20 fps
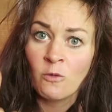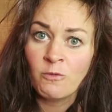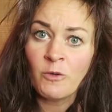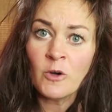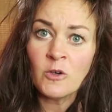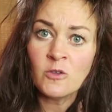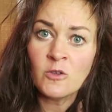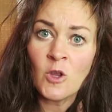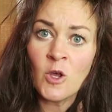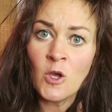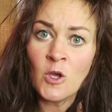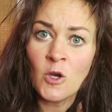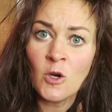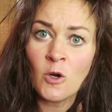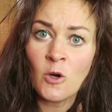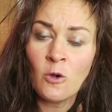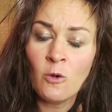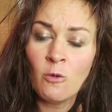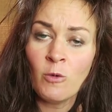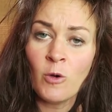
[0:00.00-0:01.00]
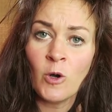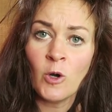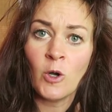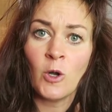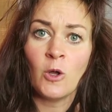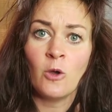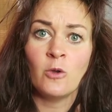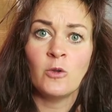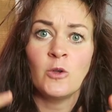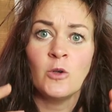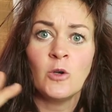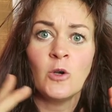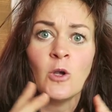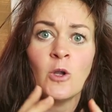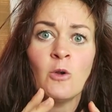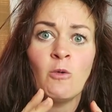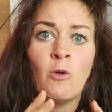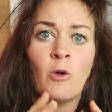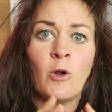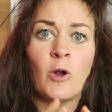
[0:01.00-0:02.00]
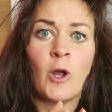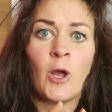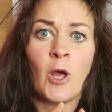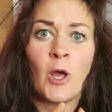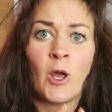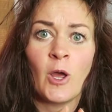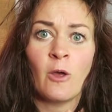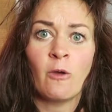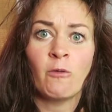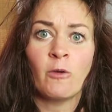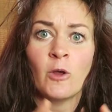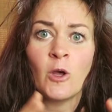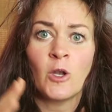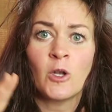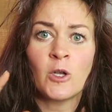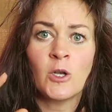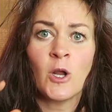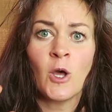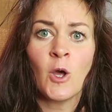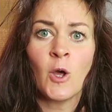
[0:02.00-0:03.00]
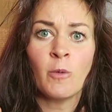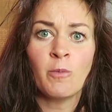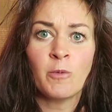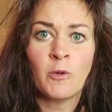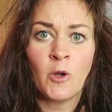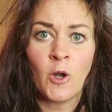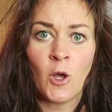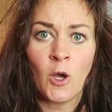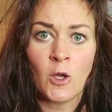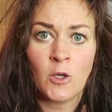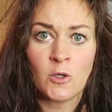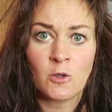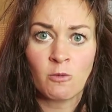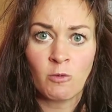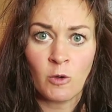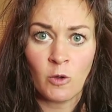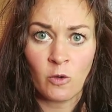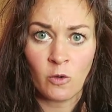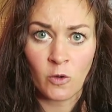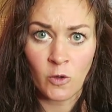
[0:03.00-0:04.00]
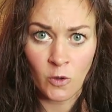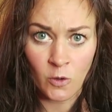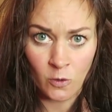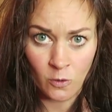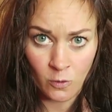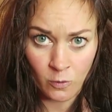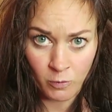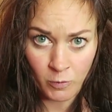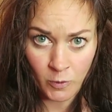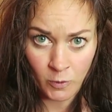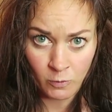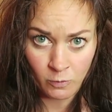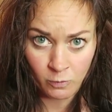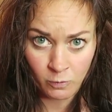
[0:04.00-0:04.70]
First thing you're gonna wanna do is you're gonna wanna have a top-notch resume.